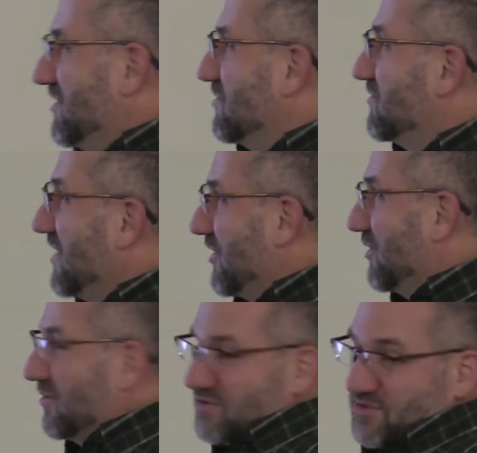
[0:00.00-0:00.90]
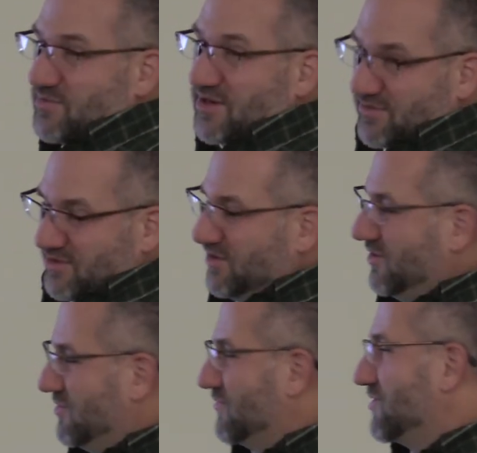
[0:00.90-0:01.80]
an inch of cellulose is better than
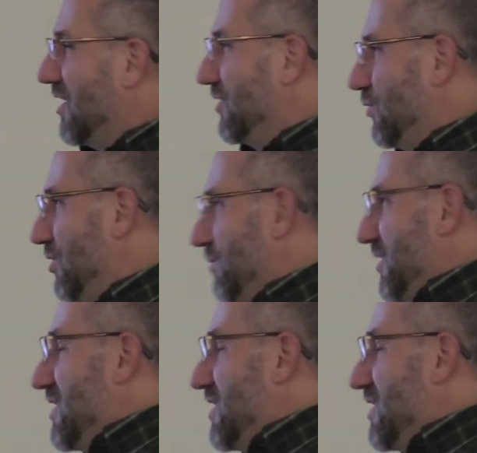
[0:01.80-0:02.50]
an inch of solid wood